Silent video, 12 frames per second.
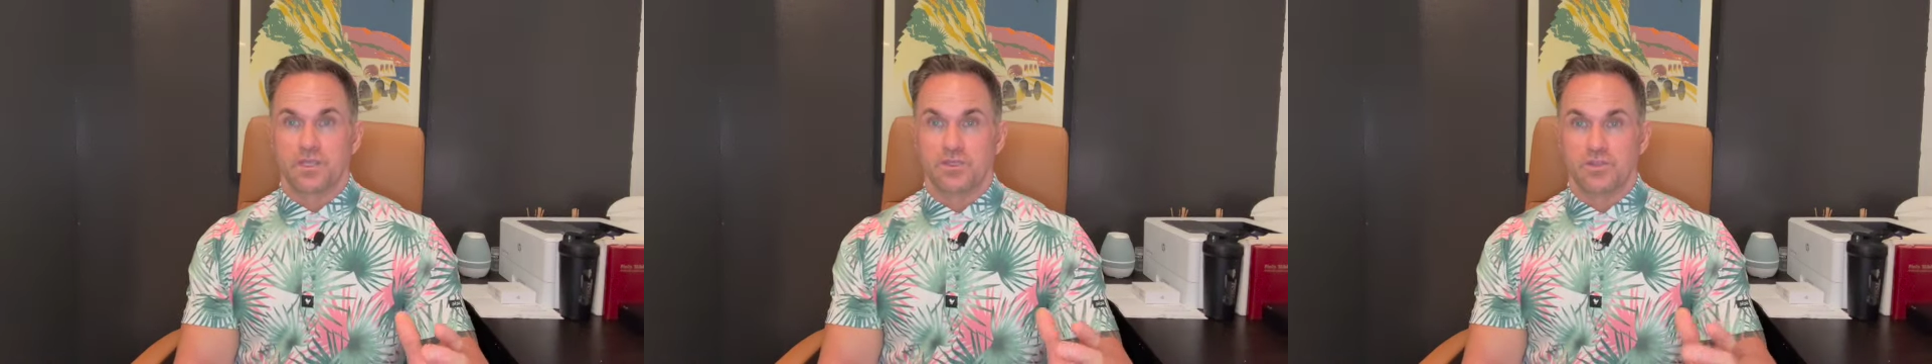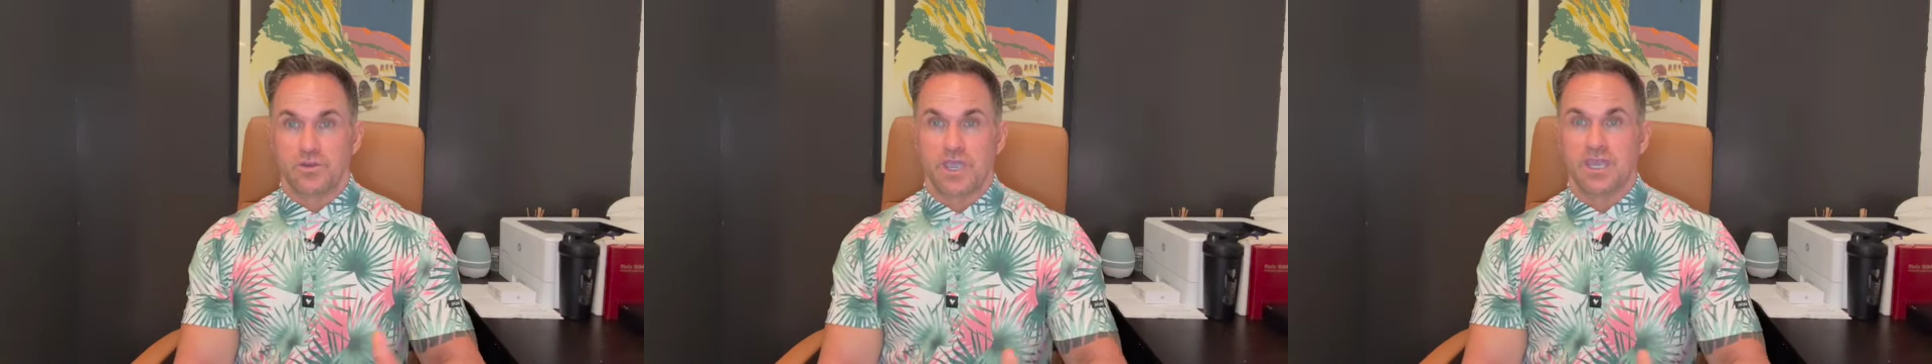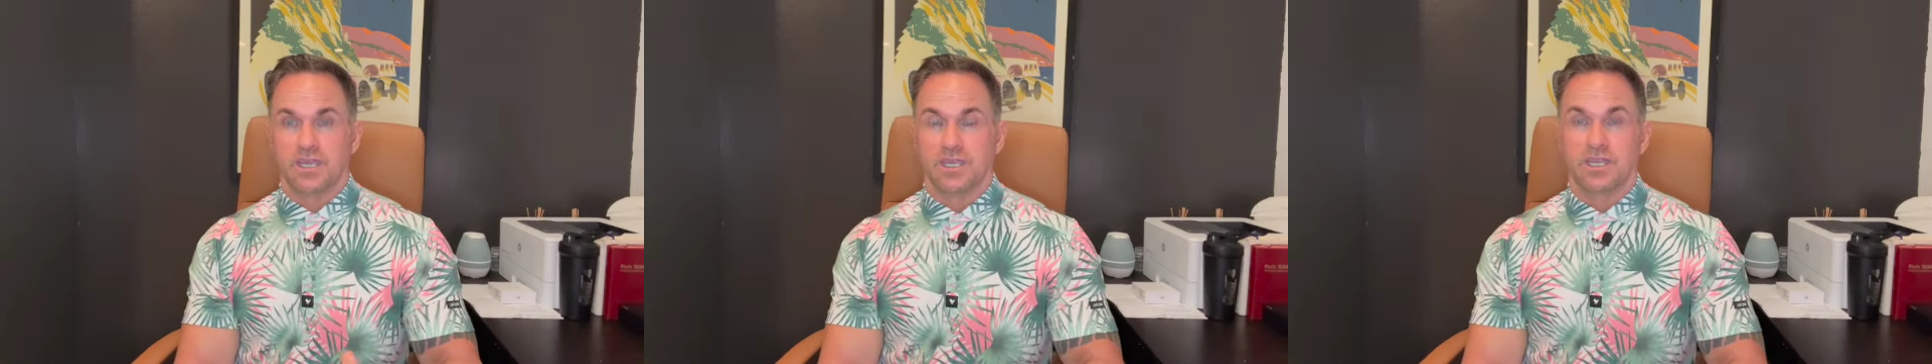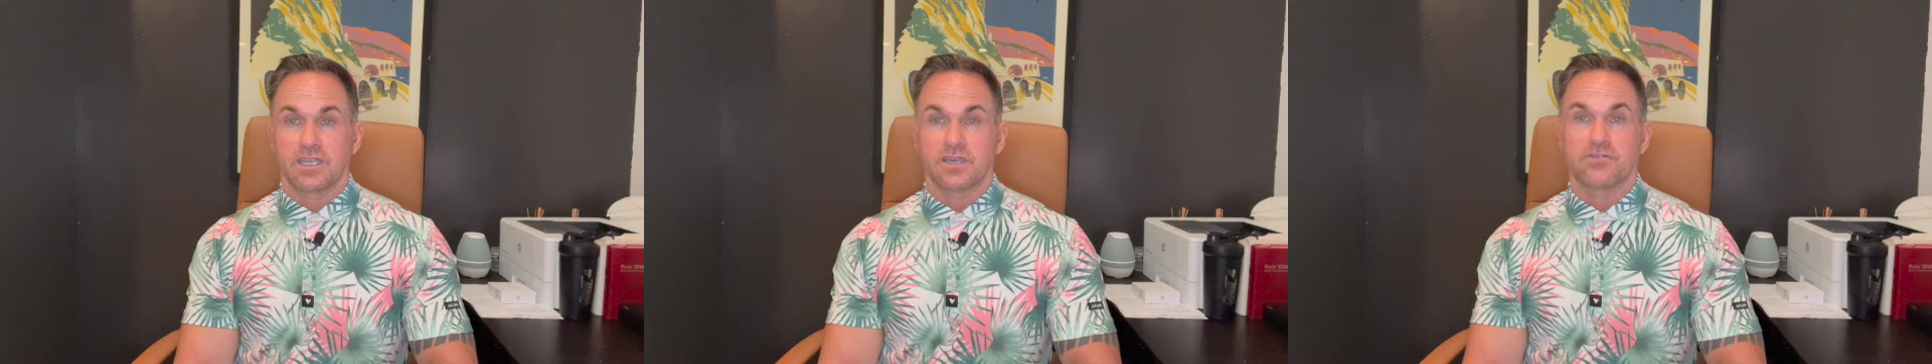You can
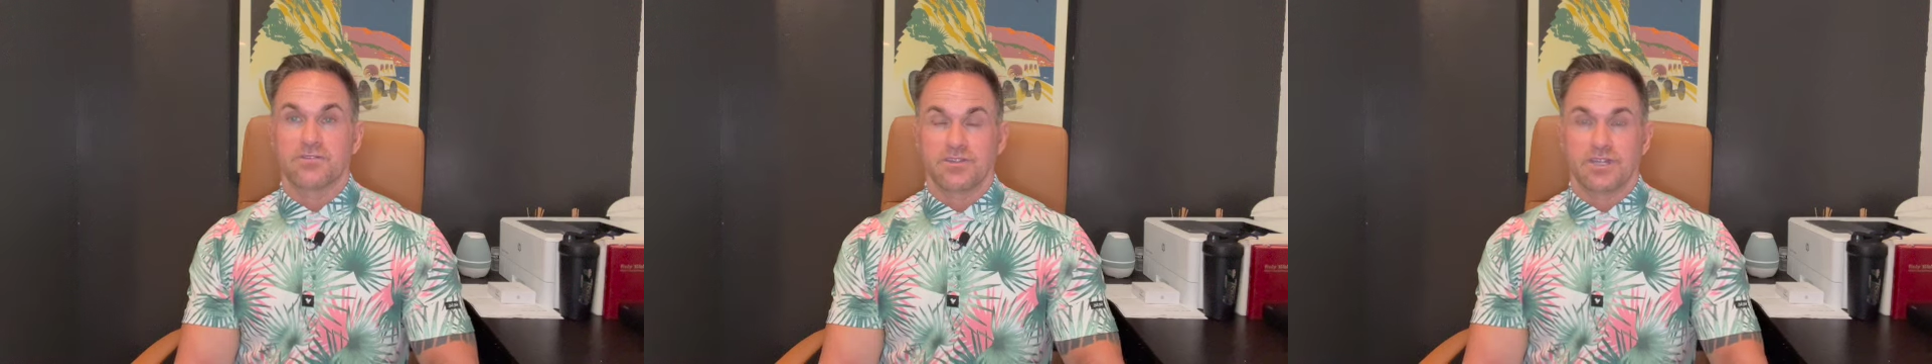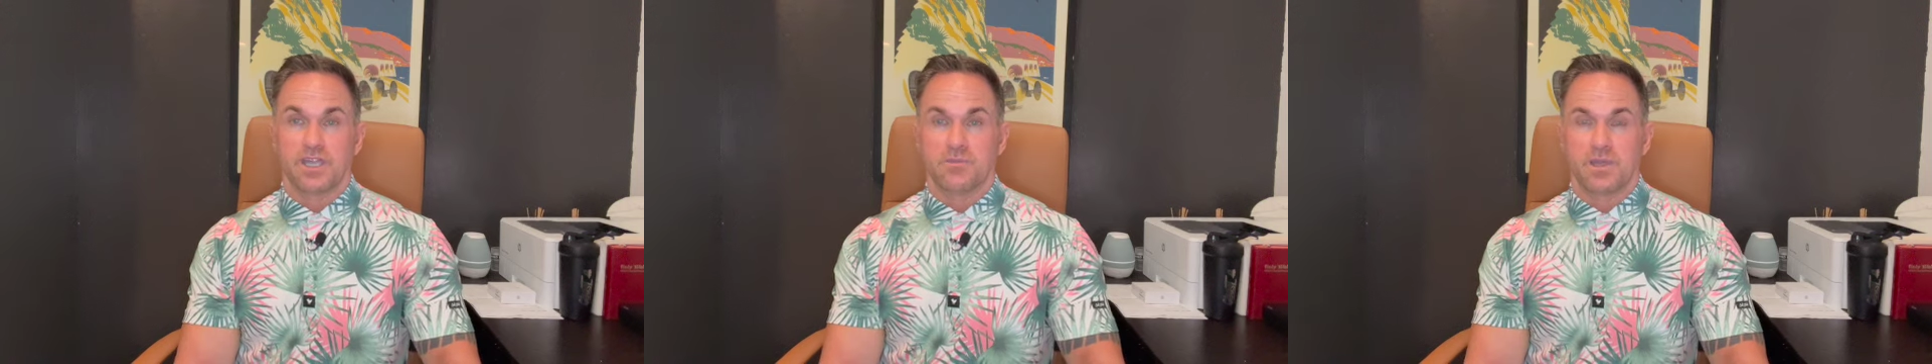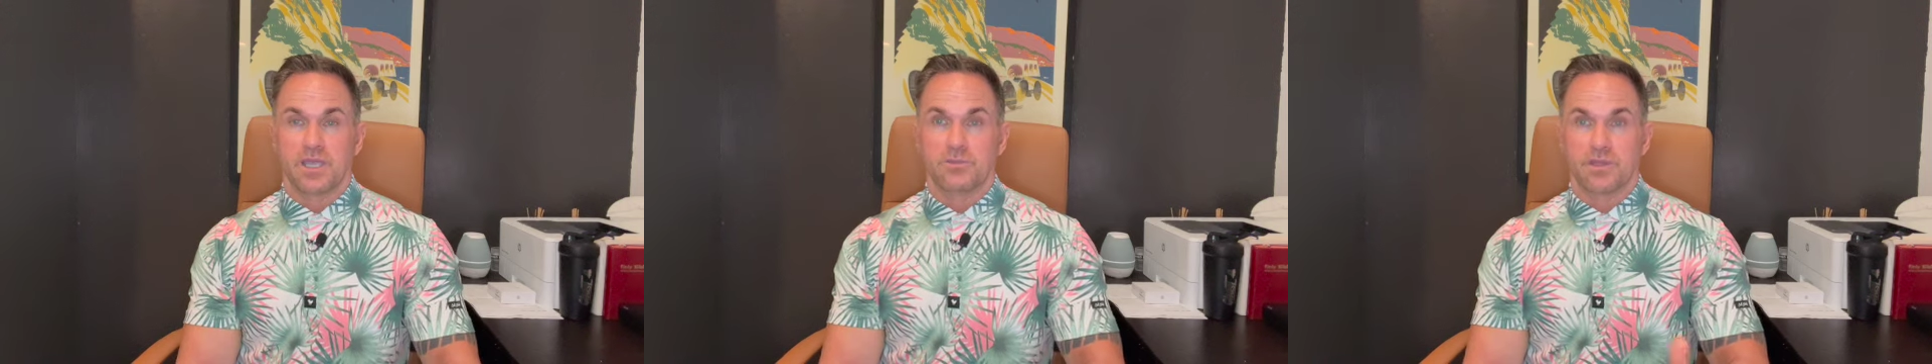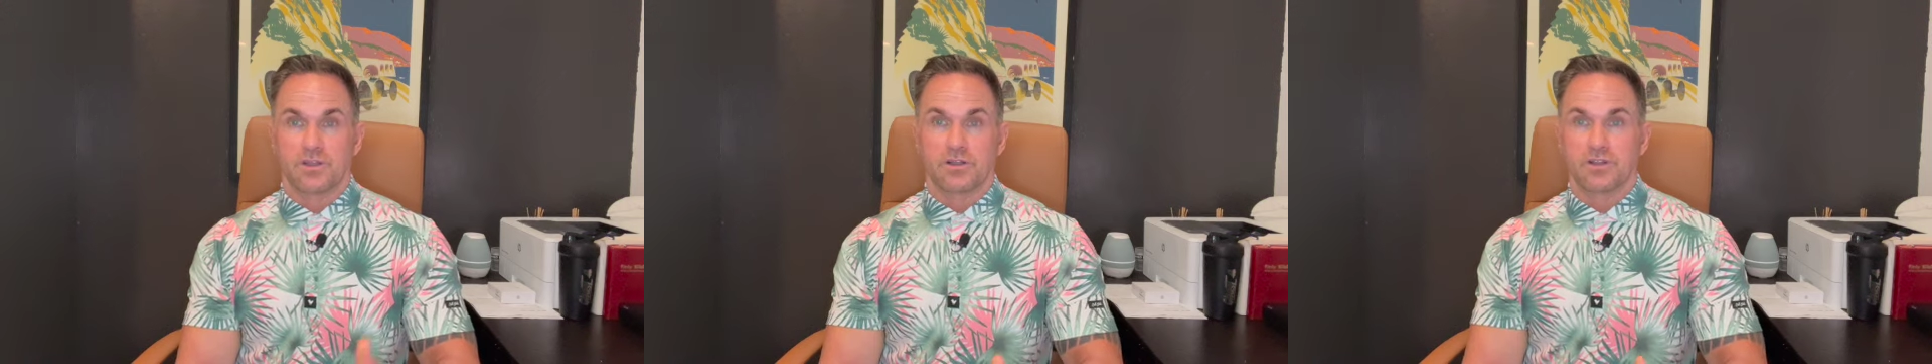get a gift for the down
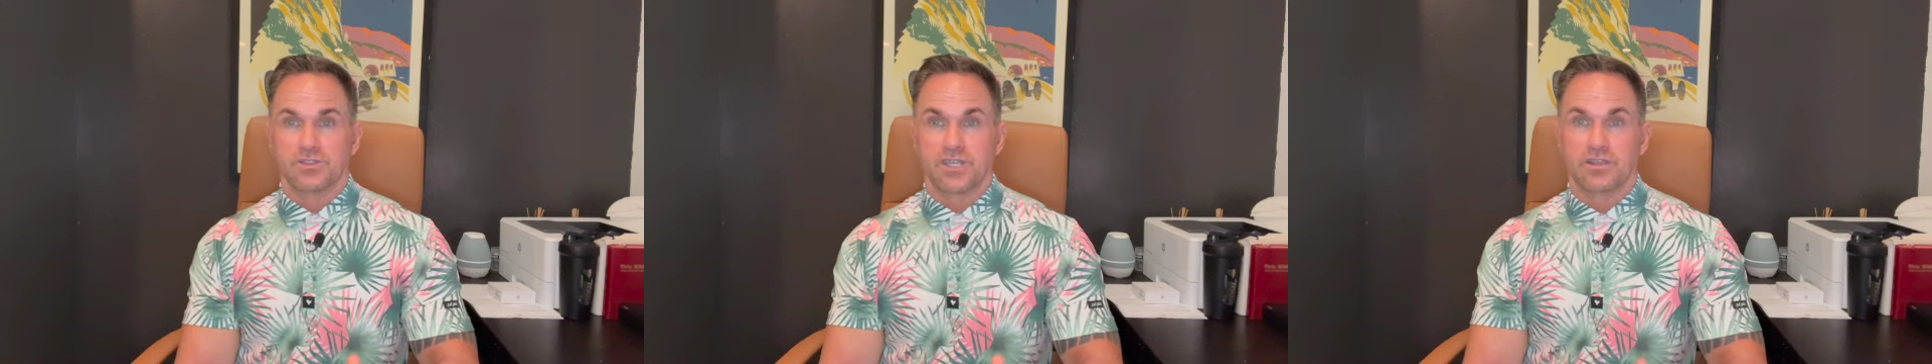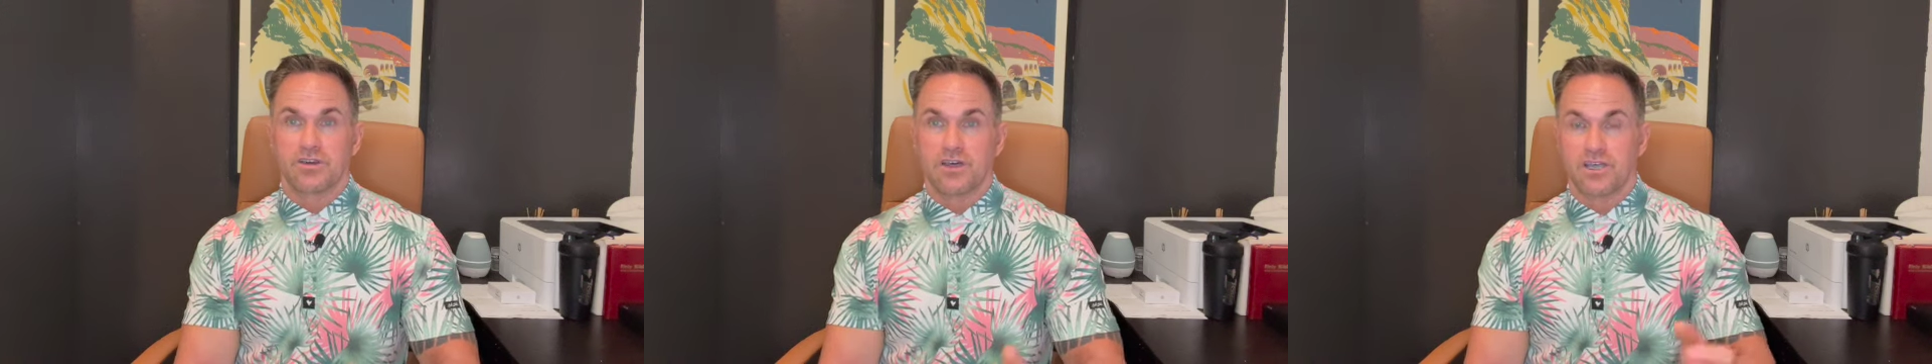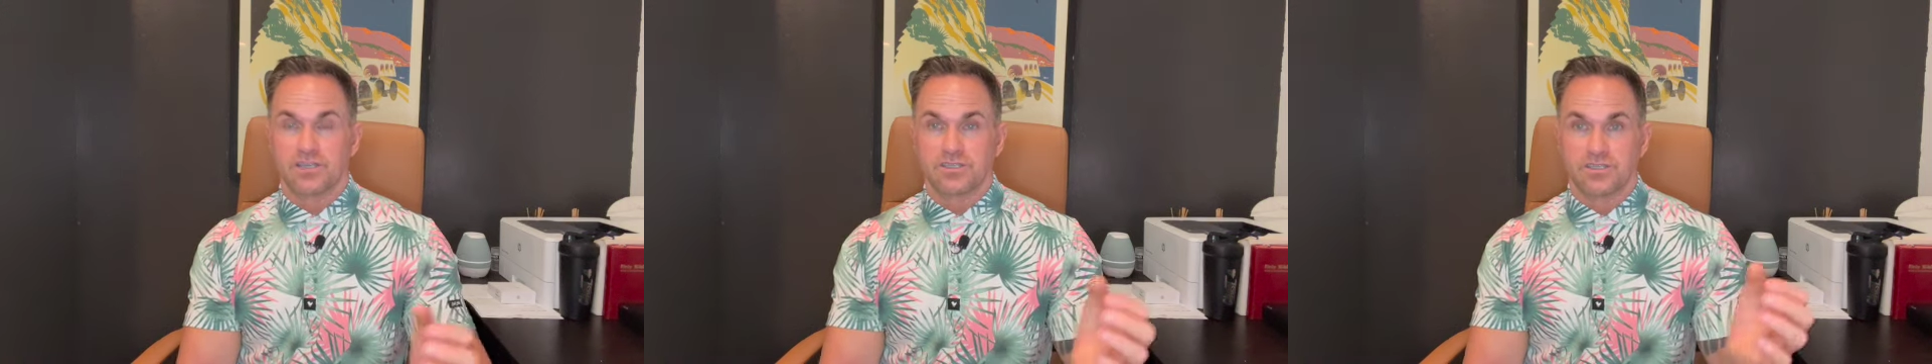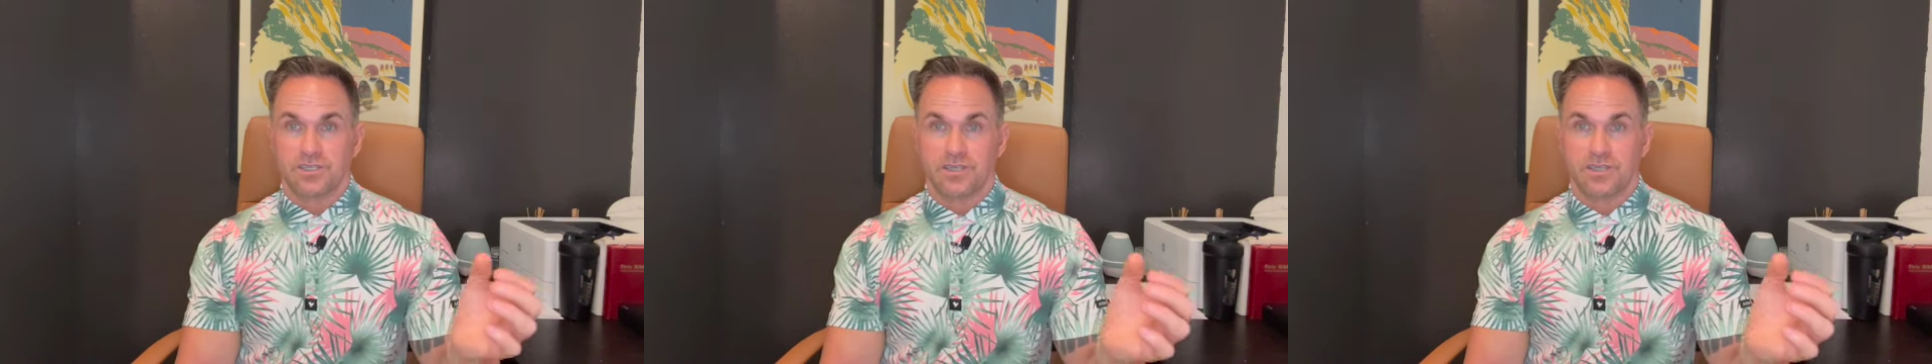payment and the closing costs